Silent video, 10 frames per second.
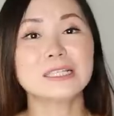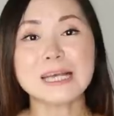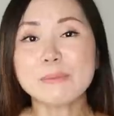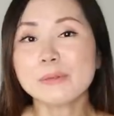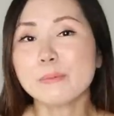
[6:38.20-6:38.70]

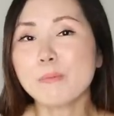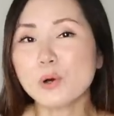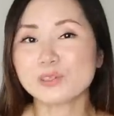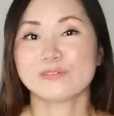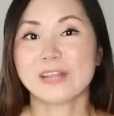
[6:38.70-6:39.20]
some of the
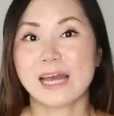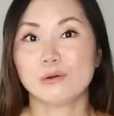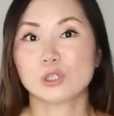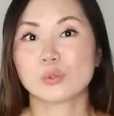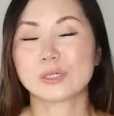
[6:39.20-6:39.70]
most
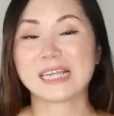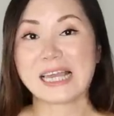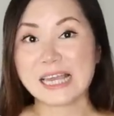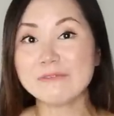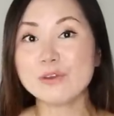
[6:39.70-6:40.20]
flattering shorts
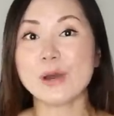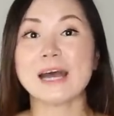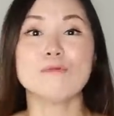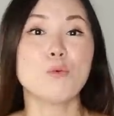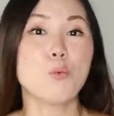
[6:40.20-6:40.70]
if you
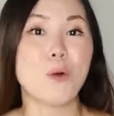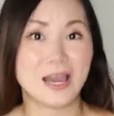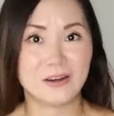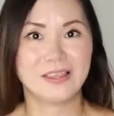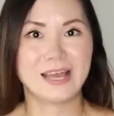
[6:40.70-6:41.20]
have wider